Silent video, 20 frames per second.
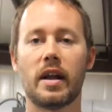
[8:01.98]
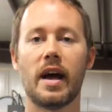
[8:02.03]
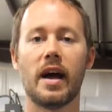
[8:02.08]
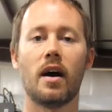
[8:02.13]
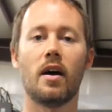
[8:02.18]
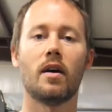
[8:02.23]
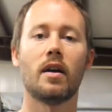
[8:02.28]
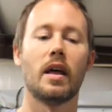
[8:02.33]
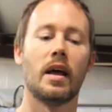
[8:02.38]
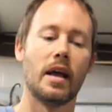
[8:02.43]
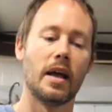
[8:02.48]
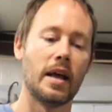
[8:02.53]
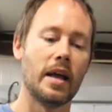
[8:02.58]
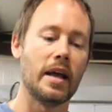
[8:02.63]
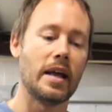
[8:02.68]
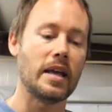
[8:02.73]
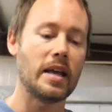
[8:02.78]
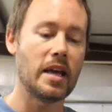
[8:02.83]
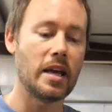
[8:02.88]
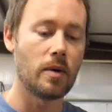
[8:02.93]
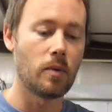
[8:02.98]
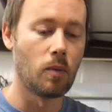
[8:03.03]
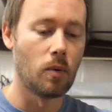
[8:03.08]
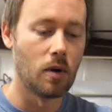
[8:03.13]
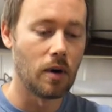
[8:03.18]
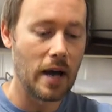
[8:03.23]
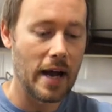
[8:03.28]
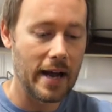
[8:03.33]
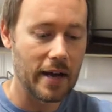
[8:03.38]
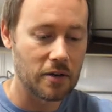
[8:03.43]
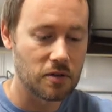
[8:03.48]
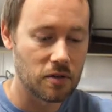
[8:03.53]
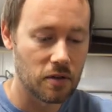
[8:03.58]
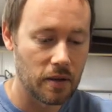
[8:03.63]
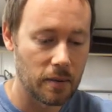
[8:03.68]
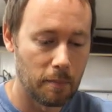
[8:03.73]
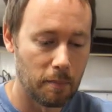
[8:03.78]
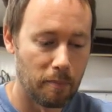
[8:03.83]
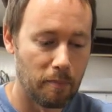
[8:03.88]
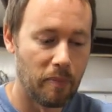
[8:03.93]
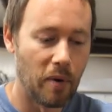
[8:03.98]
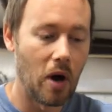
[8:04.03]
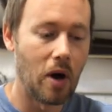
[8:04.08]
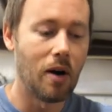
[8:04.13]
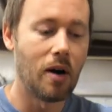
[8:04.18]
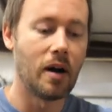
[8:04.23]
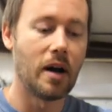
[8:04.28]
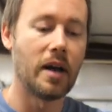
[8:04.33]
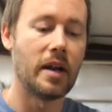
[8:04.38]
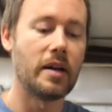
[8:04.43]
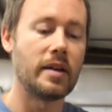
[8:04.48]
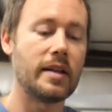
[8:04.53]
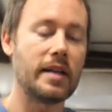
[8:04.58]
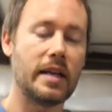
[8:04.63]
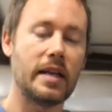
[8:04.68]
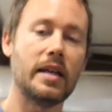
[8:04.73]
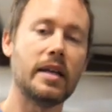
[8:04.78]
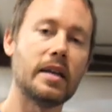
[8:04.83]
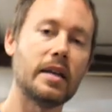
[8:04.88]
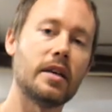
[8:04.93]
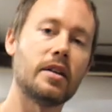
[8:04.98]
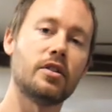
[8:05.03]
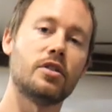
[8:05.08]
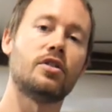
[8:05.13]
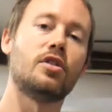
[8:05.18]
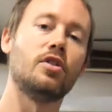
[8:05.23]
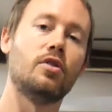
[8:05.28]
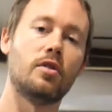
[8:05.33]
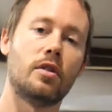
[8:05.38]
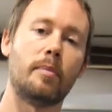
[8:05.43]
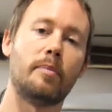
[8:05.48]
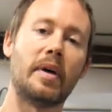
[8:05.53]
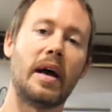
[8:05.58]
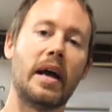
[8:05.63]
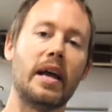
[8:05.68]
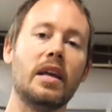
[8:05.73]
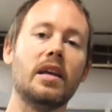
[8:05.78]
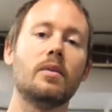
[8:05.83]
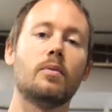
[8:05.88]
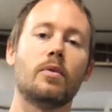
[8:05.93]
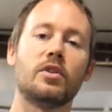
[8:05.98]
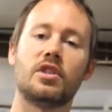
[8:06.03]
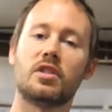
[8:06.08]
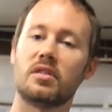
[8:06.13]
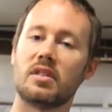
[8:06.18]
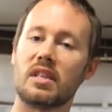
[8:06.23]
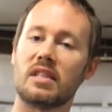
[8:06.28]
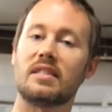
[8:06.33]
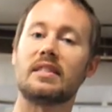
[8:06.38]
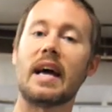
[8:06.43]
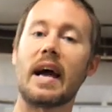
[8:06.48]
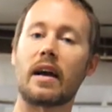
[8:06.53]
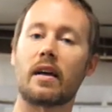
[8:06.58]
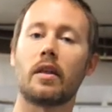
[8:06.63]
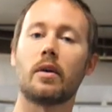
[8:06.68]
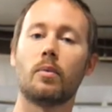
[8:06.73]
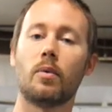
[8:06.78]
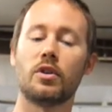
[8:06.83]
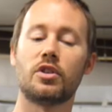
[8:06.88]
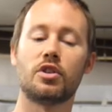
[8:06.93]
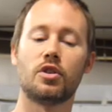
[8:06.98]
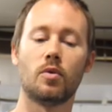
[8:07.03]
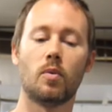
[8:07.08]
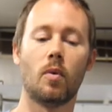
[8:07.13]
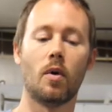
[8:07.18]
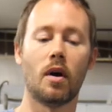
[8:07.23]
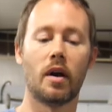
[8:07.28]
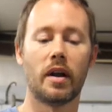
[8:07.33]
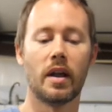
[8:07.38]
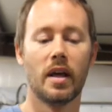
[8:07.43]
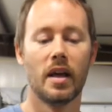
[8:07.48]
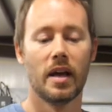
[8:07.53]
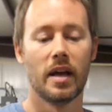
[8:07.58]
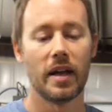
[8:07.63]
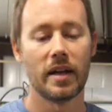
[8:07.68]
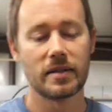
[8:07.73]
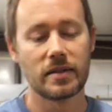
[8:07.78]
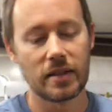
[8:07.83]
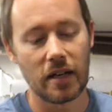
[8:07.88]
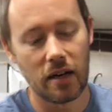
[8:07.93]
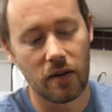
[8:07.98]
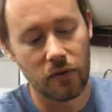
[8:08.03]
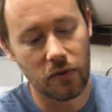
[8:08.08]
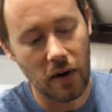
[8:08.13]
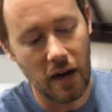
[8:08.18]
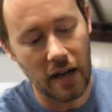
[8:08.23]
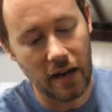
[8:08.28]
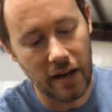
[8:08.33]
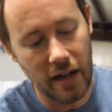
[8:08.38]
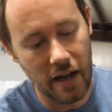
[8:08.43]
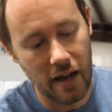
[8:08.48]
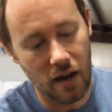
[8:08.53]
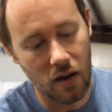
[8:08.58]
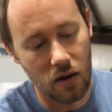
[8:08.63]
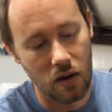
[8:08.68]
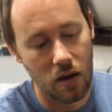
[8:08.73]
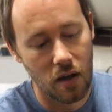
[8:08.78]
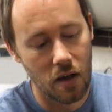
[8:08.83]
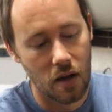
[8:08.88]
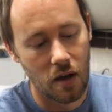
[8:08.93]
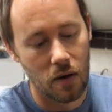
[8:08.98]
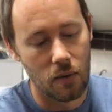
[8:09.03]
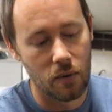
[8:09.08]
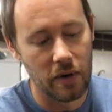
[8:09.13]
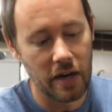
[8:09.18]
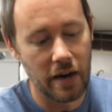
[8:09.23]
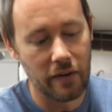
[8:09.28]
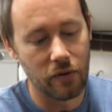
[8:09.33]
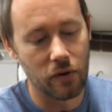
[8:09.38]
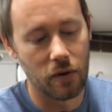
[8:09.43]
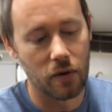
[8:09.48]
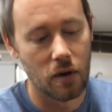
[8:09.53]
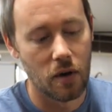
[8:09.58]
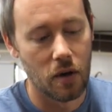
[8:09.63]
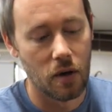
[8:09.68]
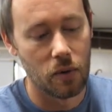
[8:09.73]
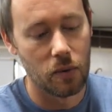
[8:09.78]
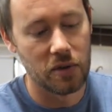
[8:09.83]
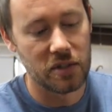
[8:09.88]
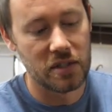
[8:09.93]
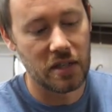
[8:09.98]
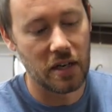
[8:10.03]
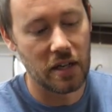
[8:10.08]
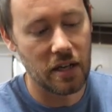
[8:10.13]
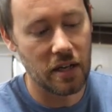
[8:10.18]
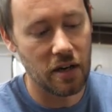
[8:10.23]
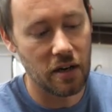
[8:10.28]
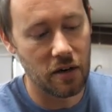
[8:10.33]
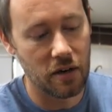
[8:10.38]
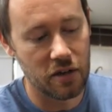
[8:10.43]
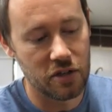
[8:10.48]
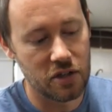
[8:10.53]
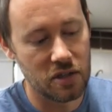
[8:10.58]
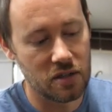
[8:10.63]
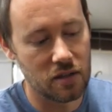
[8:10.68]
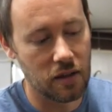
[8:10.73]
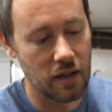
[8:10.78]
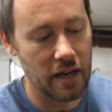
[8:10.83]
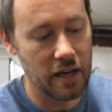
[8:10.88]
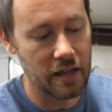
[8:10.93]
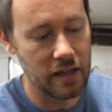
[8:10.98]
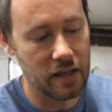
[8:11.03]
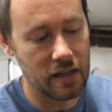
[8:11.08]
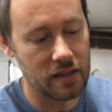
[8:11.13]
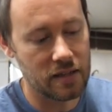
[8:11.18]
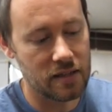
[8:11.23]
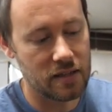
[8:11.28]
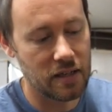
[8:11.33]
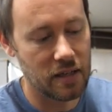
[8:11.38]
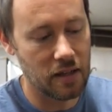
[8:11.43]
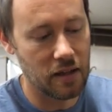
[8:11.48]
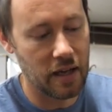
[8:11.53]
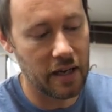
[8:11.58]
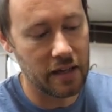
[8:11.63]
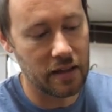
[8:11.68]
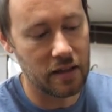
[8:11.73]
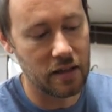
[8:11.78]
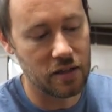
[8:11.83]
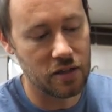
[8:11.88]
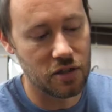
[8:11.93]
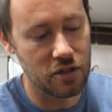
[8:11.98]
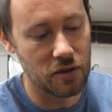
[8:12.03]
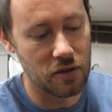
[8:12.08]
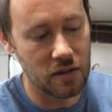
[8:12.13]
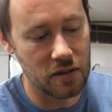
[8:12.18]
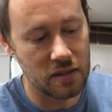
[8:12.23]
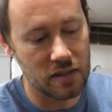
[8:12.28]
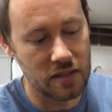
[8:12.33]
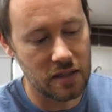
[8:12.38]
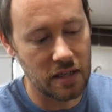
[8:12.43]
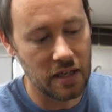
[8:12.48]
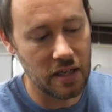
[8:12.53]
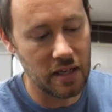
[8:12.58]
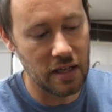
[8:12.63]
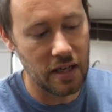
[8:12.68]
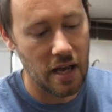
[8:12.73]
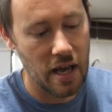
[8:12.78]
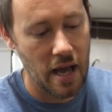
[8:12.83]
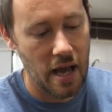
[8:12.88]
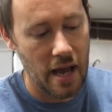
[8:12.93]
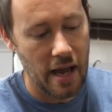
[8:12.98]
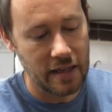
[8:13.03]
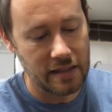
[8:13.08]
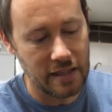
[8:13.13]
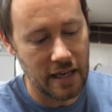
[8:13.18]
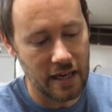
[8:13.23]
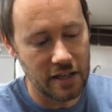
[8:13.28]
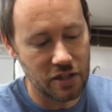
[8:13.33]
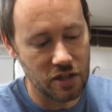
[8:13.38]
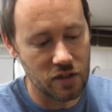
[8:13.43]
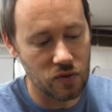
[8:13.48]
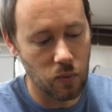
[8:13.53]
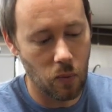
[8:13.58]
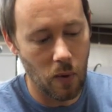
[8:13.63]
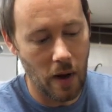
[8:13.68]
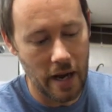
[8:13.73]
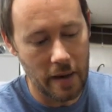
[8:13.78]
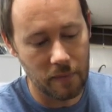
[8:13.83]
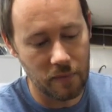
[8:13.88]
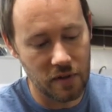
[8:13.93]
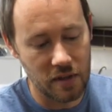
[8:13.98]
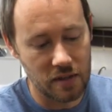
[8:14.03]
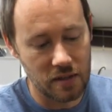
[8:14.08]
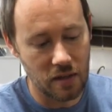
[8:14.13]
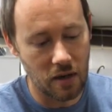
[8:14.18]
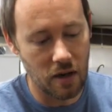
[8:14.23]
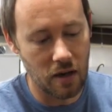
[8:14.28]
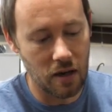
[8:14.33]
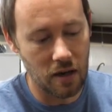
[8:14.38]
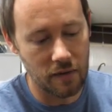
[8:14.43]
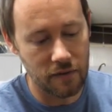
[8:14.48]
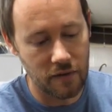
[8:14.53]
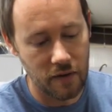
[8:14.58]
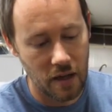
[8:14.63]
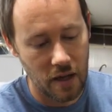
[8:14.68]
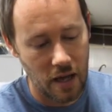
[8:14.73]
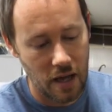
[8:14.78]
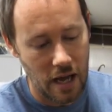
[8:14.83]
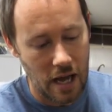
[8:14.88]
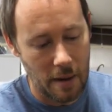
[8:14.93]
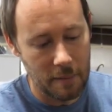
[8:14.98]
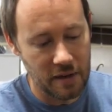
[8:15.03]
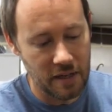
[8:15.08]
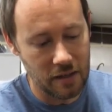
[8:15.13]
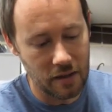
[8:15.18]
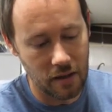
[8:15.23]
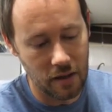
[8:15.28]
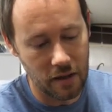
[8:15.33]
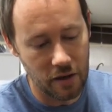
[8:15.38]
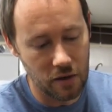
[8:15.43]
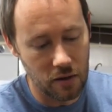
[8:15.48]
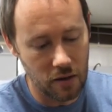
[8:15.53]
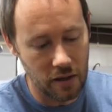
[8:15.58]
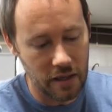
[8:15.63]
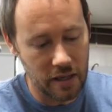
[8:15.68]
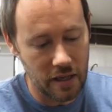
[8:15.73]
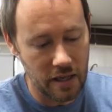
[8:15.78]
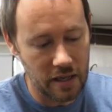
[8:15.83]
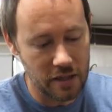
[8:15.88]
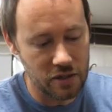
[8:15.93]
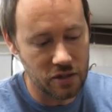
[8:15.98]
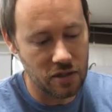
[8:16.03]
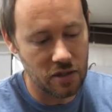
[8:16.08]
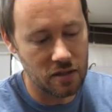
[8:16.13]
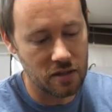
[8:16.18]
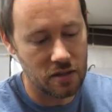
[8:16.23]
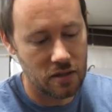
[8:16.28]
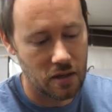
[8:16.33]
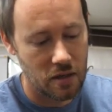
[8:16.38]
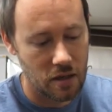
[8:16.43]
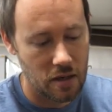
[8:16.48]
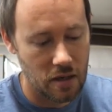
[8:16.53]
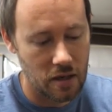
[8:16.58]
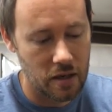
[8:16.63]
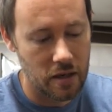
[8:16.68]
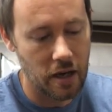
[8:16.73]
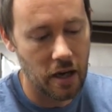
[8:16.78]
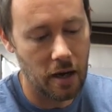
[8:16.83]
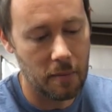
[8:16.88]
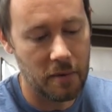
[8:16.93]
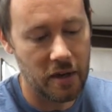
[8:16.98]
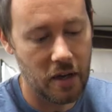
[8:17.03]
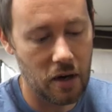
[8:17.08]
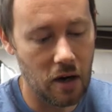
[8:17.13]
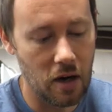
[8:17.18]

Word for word: out, it will actually bond into the paint, which is exactly what you want. Instead of right now, whenever we're sitting here and just letting it sit like this, you can see as I just wipe this off, I mean, literally it's just coming